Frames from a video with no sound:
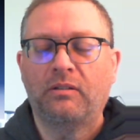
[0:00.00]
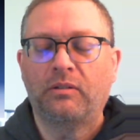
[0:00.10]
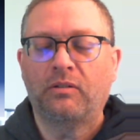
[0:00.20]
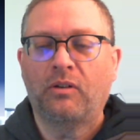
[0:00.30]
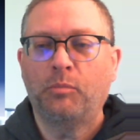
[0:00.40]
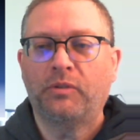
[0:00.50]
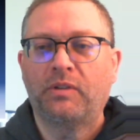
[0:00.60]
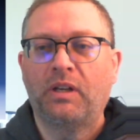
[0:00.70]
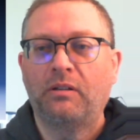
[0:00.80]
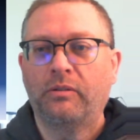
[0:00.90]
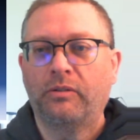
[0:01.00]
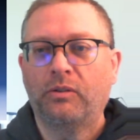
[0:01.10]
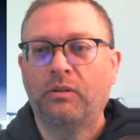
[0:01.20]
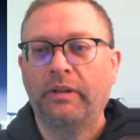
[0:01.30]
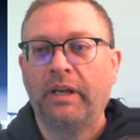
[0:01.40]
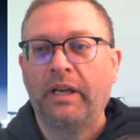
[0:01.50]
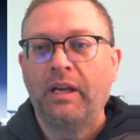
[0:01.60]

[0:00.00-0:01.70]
so it's almost 10 years old.